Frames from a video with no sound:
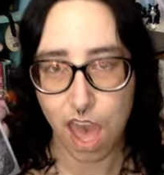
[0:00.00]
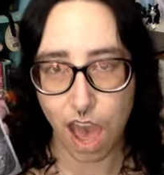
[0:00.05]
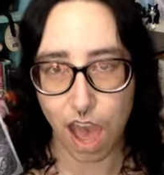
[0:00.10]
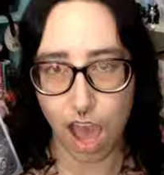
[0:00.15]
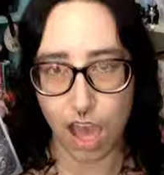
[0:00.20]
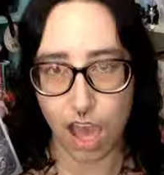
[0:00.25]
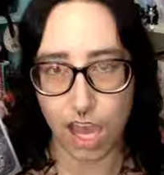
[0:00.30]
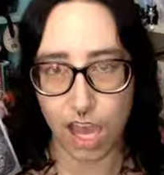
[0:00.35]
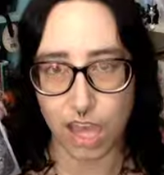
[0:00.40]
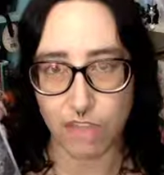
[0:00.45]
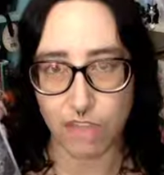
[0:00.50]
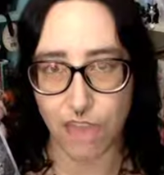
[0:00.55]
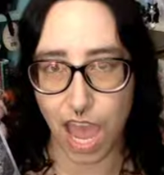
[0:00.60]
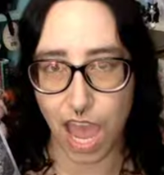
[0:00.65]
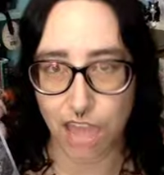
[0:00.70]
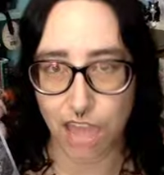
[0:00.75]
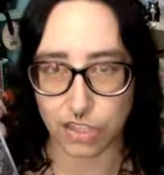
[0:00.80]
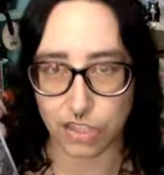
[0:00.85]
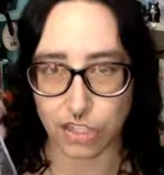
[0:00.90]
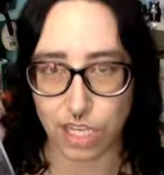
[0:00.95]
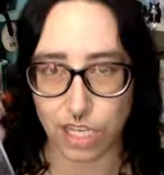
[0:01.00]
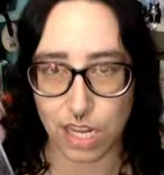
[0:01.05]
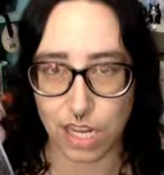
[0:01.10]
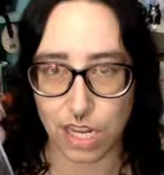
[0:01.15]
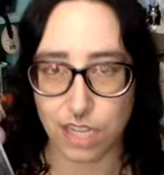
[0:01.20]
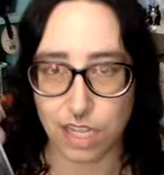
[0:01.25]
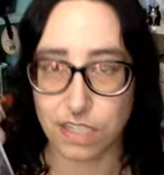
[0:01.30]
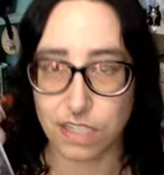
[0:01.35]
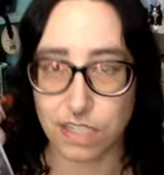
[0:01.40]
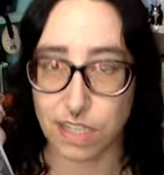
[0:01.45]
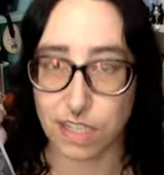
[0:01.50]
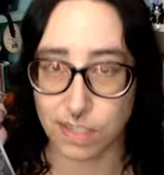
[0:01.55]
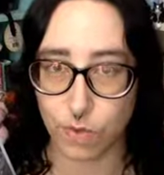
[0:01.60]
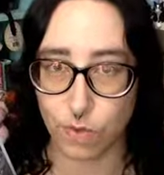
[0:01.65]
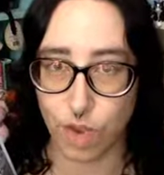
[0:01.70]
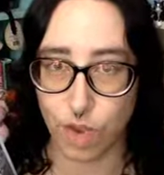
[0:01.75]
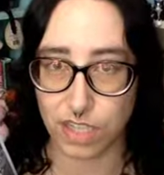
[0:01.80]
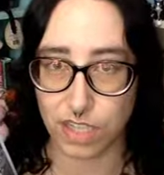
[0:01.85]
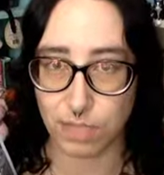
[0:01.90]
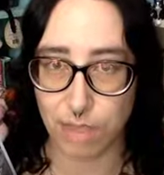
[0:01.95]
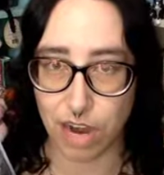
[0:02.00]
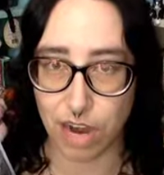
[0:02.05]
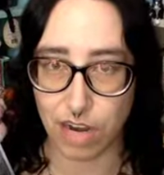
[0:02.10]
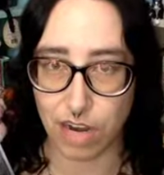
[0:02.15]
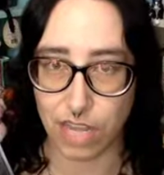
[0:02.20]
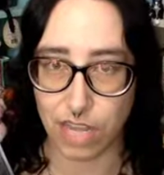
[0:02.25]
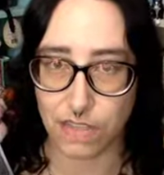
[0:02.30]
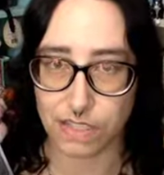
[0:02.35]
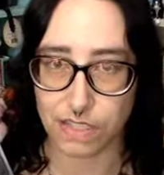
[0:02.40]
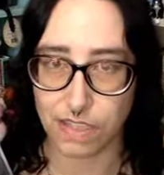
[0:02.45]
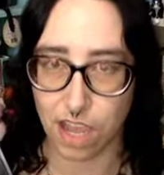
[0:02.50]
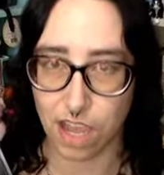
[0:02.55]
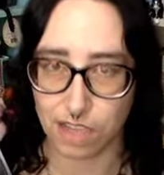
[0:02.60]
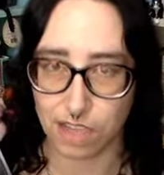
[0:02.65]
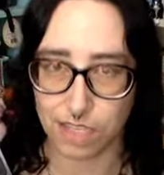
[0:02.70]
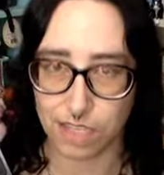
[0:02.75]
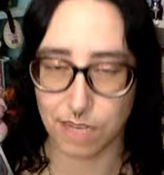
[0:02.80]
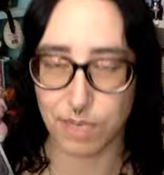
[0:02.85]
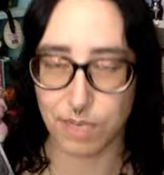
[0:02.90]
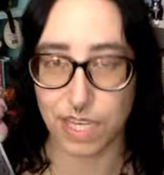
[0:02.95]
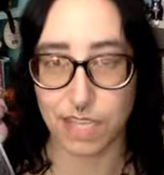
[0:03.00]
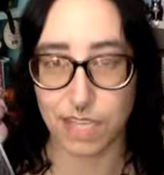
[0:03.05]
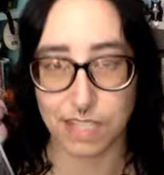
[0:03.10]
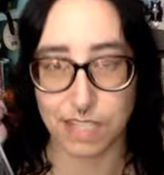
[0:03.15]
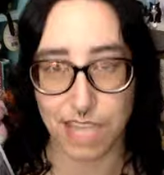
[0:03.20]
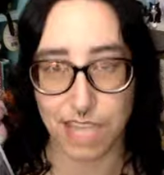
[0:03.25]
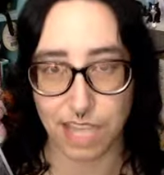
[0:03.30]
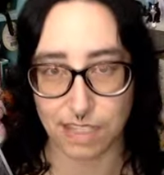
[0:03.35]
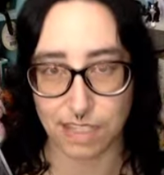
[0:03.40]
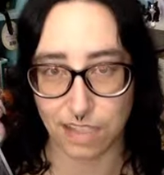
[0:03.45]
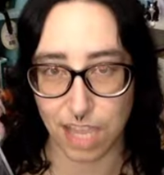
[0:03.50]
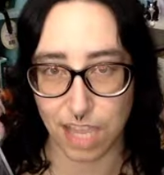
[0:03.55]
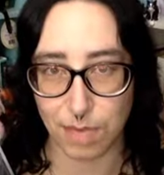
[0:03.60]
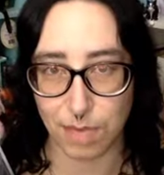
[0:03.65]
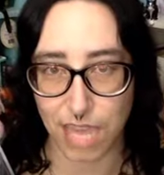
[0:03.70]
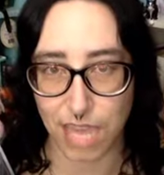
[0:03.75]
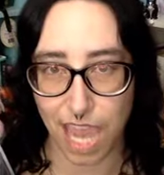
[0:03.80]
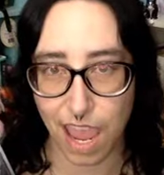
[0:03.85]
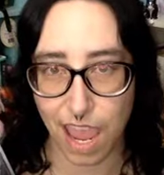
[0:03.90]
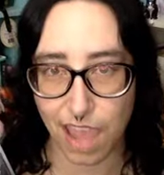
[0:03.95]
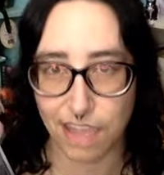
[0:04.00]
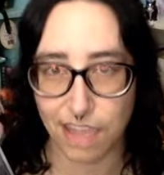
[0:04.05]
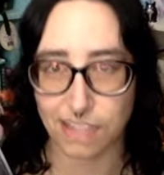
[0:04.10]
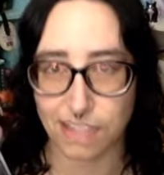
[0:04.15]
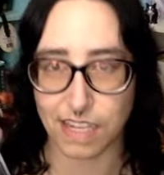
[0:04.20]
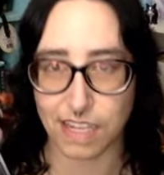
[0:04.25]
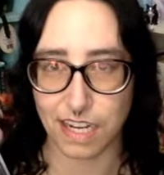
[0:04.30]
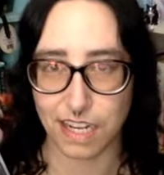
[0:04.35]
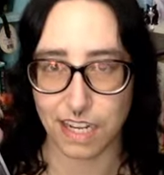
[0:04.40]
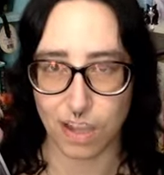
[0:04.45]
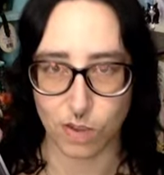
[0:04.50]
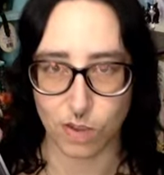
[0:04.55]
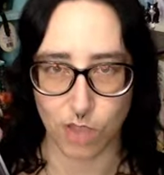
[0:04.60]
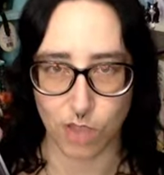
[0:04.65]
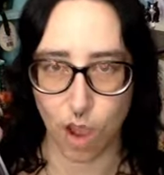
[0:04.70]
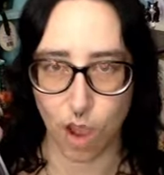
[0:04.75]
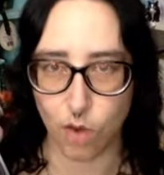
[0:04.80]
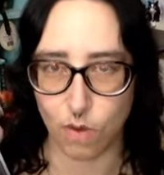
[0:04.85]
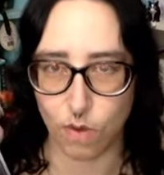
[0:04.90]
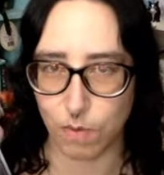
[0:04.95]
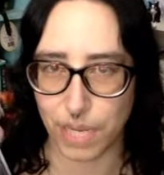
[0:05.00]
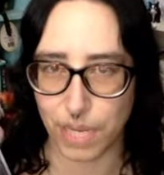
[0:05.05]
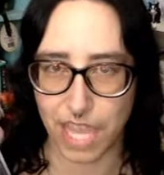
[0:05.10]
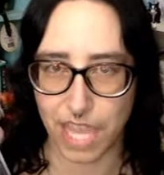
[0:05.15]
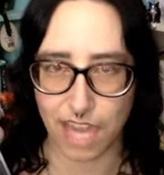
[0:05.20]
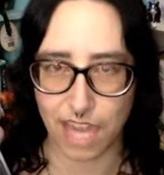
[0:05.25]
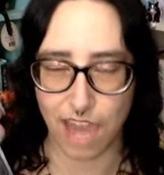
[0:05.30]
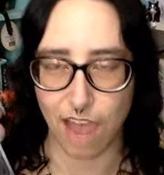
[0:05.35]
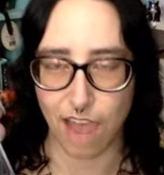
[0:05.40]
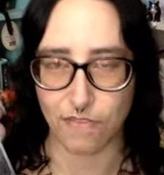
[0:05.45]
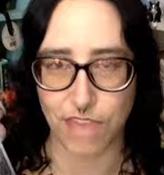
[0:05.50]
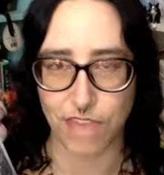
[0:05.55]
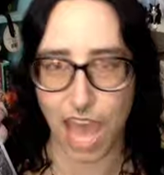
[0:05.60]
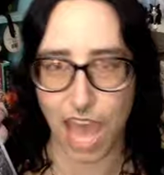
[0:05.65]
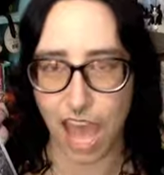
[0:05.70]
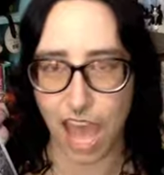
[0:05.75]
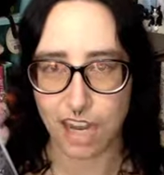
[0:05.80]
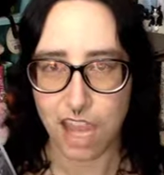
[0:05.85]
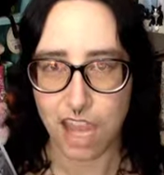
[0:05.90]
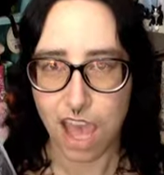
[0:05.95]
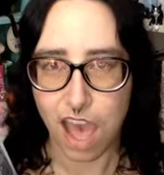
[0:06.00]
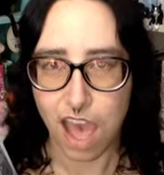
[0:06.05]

that she doesn't want to marry this cousin because he has clammy hands, and he goes, "Oh, well, we can't have that."